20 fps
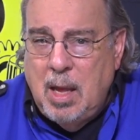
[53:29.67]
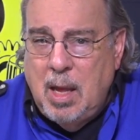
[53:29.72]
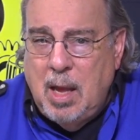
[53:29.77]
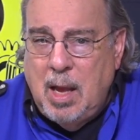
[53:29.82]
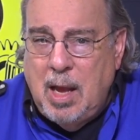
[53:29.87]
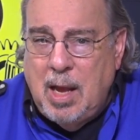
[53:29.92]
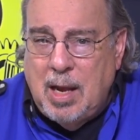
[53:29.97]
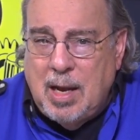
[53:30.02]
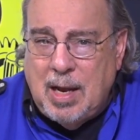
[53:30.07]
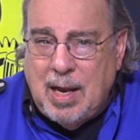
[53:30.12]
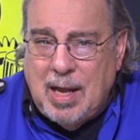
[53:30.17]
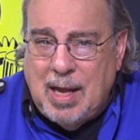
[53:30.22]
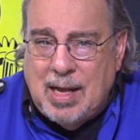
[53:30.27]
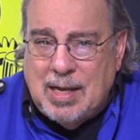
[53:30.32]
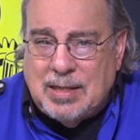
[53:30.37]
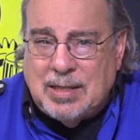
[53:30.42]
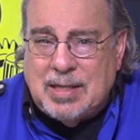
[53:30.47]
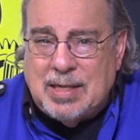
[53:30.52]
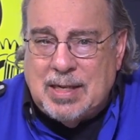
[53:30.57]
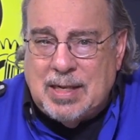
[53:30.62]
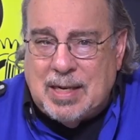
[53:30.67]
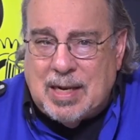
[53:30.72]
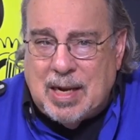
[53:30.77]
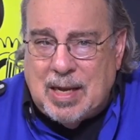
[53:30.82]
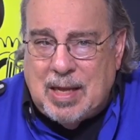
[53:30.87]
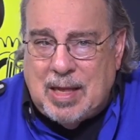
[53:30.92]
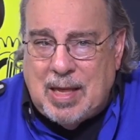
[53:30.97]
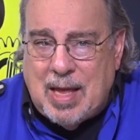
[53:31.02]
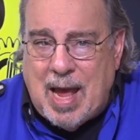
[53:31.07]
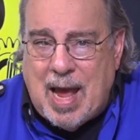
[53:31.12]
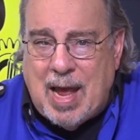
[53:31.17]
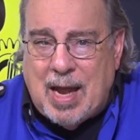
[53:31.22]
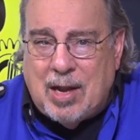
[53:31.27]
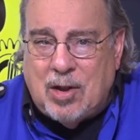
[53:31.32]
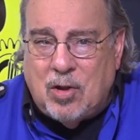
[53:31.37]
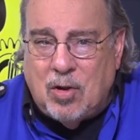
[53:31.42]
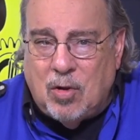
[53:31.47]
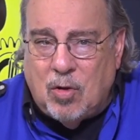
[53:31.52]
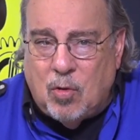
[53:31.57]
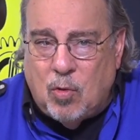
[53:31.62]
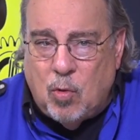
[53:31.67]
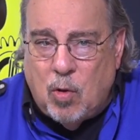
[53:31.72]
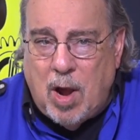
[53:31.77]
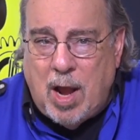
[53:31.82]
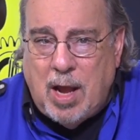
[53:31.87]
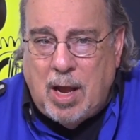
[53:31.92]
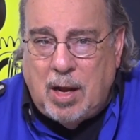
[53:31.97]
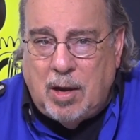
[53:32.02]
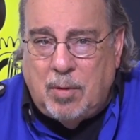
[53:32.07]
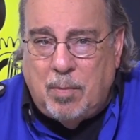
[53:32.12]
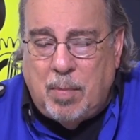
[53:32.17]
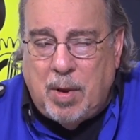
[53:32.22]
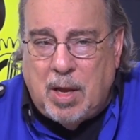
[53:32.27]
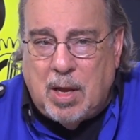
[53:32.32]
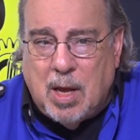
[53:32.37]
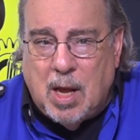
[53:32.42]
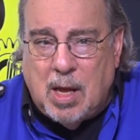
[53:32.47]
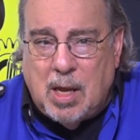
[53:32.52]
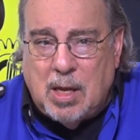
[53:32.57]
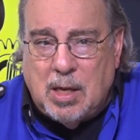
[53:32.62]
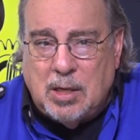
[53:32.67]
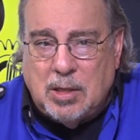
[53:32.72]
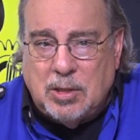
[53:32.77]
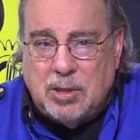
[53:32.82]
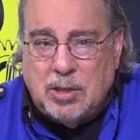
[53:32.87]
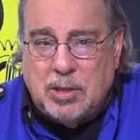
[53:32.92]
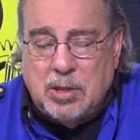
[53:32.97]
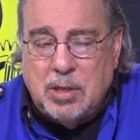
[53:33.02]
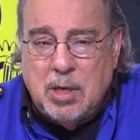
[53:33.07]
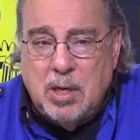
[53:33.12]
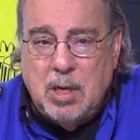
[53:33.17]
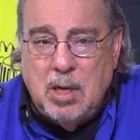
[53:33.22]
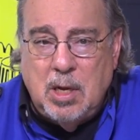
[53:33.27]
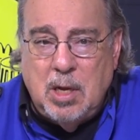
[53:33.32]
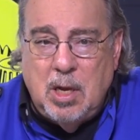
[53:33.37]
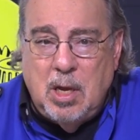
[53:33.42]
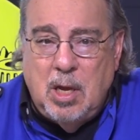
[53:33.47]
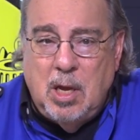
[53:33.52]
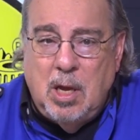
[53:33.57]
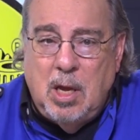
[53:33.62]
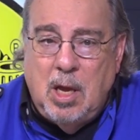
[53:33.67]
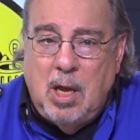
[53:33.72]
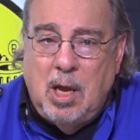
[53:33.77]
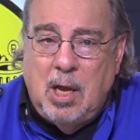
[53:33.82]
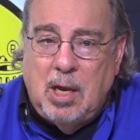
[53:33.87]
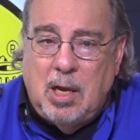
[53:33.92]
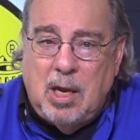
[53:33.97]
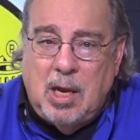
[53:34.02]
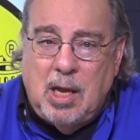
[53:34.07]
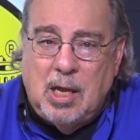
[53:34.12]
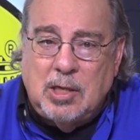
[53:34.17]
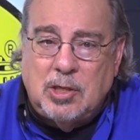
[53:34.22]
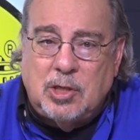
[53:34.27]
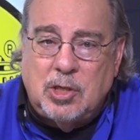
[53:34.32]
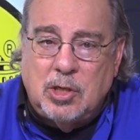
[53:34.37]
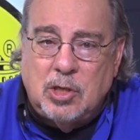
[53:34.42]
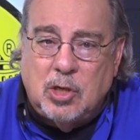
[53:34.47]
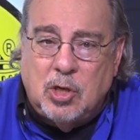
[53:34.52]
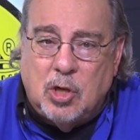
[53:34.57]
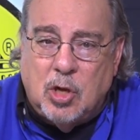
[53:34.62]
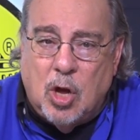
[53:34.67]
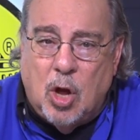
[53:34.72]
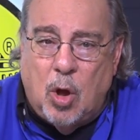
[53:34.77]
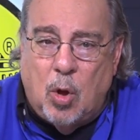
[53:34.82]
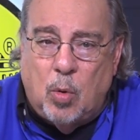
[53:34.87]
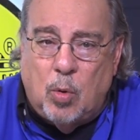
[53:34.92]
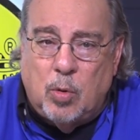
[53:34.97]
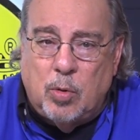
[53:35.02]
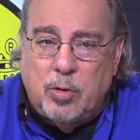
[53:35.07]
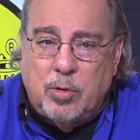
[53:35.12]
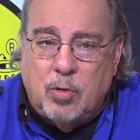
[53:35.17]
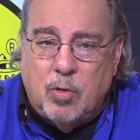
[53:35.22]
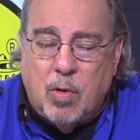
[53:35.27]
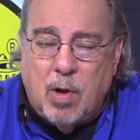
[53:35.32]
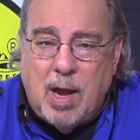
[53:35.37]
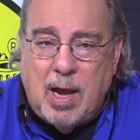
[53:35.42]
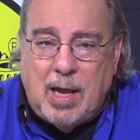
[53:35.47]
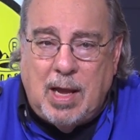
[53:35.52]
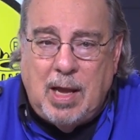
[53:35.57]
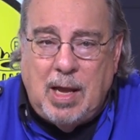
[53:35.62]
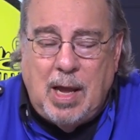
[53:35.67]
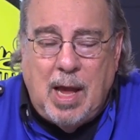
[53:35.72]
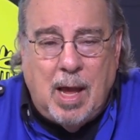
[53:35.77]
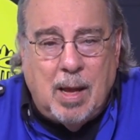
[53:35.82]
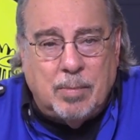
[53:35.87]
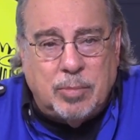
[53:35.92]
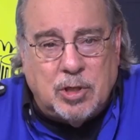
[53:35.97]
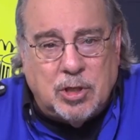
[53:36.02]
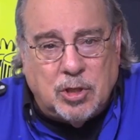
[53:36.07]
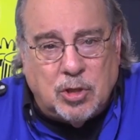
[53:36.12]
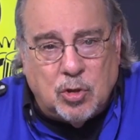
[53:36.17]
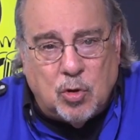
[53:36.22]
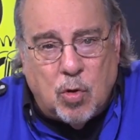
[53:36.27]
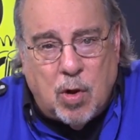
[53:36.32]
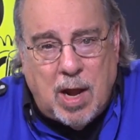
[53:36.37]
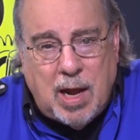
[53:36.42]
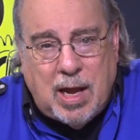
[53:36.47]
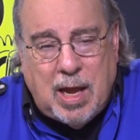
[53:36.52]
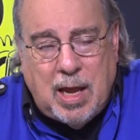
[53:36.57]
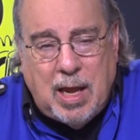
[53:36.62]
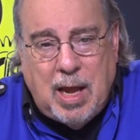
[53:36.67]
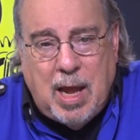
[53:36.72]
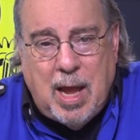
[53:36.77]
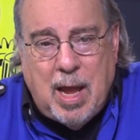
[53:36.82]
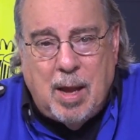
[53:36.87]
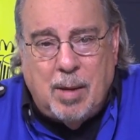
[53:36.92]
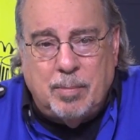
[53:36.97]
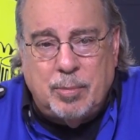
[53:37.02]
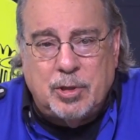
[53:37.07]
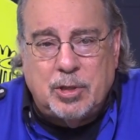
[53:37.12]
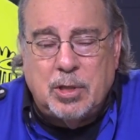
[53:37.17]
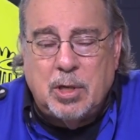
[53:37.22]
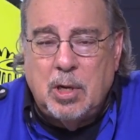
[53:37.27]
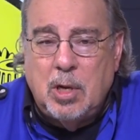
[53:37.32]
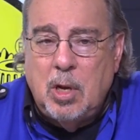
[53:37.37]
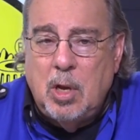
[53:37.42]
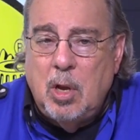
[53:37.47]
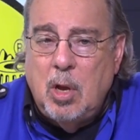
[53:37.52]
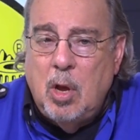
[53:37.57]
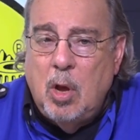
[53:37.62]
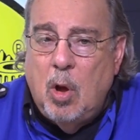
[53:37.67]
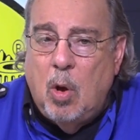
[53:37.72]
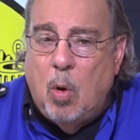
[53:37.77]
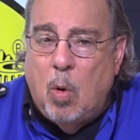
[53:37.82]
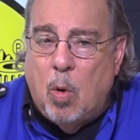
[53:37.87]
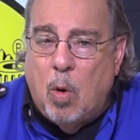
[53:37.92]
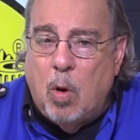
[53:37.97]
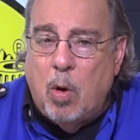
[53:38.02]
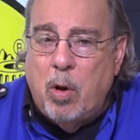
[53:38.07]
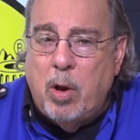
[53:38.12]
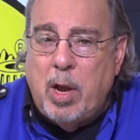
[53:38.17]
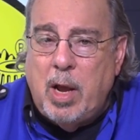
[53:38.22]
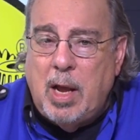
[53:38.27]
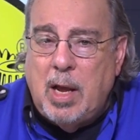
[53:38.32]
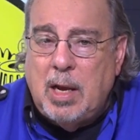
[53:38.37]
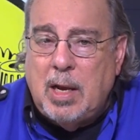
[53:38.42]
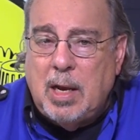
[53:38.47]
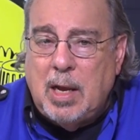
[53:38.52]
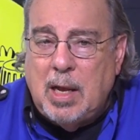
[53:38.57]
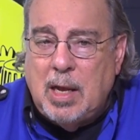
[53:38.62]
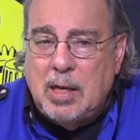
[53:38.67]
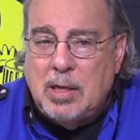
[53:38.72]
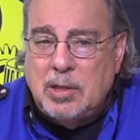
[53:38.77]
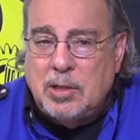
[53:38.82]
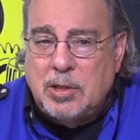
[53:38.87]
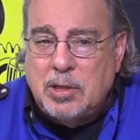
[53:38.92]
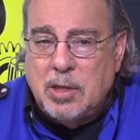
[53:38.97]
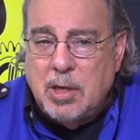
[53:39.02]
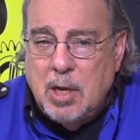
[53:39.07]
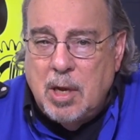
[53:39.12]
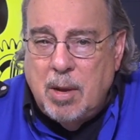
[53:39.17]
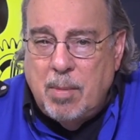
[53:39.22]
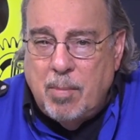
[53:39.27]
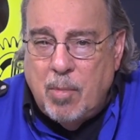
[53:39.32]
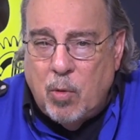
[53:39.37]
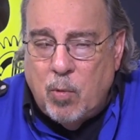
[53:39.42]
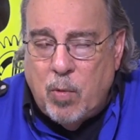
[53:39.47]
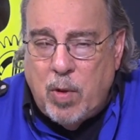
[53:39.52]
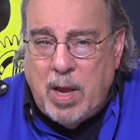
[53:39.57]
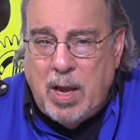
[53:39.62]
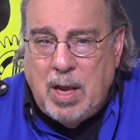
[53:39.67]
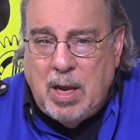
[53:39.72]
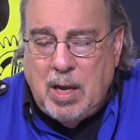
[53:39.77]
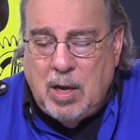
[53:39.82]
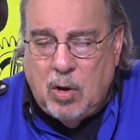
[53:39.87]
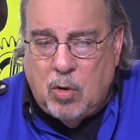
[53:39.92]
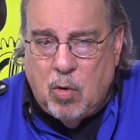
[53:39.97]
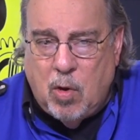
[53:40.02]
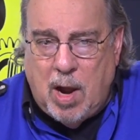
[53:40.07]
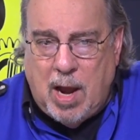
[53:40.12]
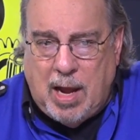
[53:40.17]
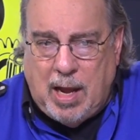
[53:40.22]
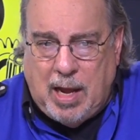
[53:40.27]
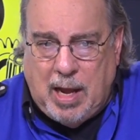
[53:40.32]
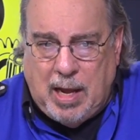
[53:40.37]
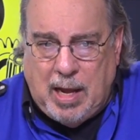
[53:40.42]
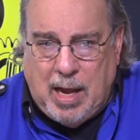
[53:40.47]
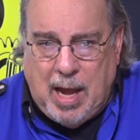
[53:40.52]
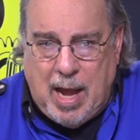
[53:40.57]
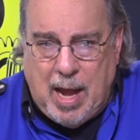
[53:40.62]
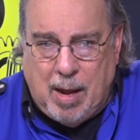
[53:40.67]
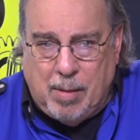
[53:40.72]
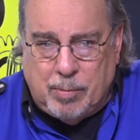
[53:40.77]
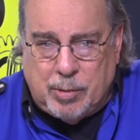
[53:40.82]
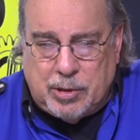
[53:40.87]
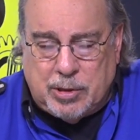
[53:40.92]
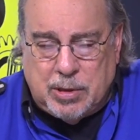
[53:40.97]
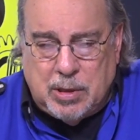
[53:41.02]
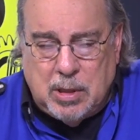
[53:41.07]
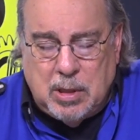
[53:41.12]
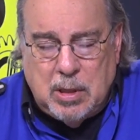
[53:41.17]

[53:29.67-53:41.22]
it isn't that great because it isn't cold cranking amps. It's cranking amps, or it is marine cranking amps.